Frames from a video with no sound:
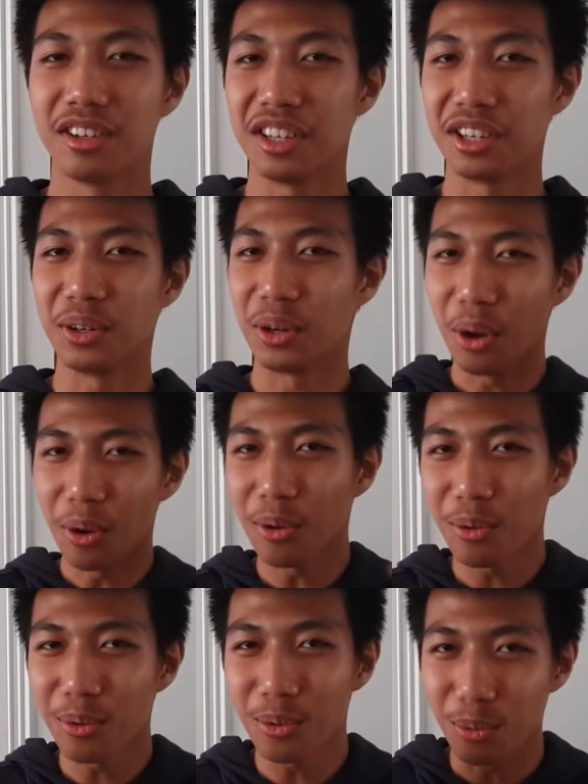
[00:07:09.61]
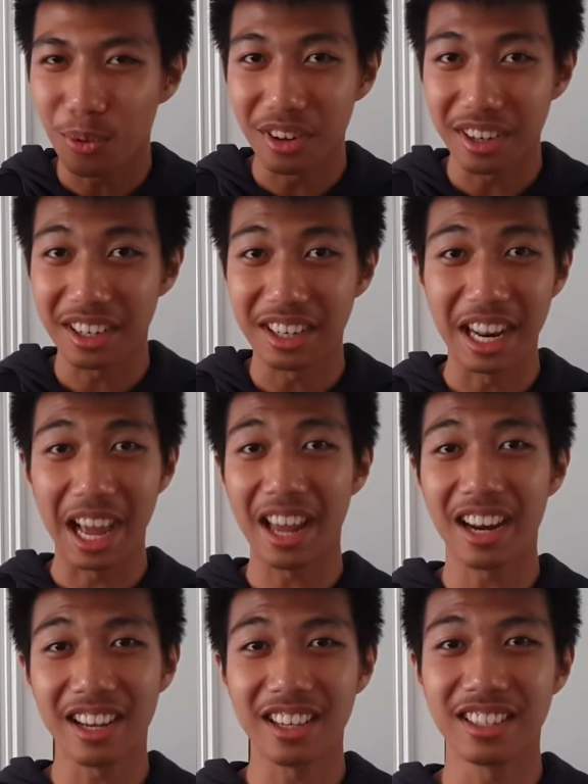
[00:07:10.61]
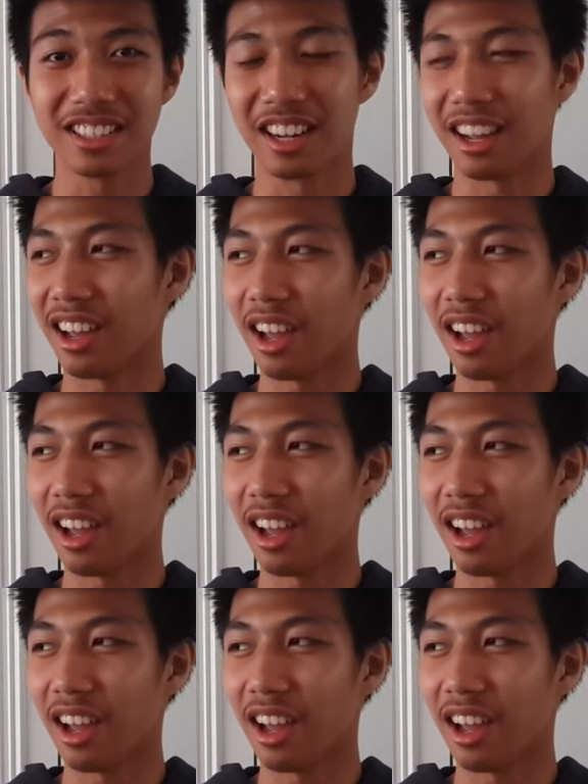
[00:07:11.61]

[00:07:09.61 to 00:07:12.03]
Do you know what that is?